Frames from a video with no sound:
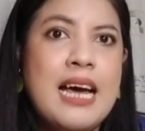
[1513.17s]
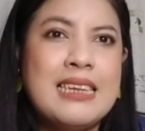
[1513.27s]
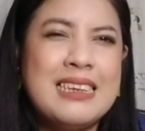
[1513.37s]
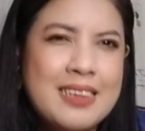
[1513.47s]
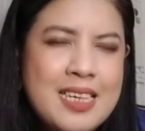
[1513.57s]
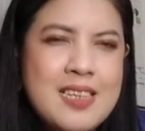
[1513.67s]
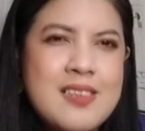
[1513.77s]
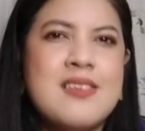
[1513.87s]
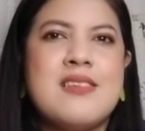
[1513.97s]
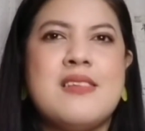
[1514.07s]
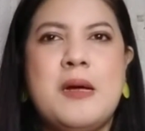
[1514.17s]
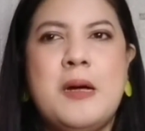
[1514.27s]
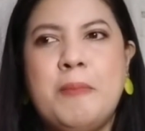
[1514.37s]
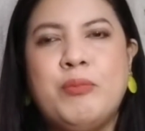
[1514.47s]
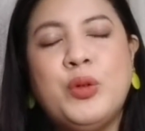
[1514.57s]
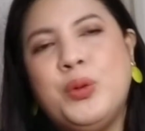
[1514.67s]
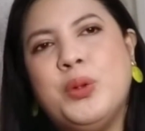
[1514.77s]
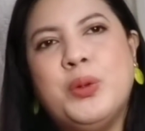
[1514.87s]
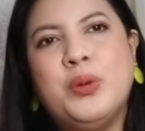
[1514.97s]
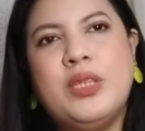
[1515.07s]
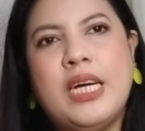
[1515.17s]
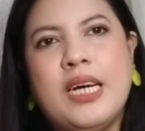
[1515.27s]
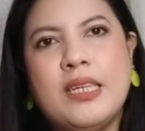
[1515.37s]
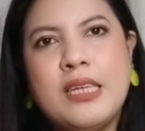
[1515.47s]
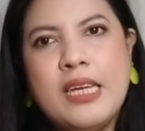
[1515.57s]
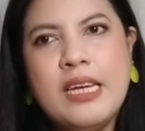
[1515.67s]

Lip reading: at least, to know that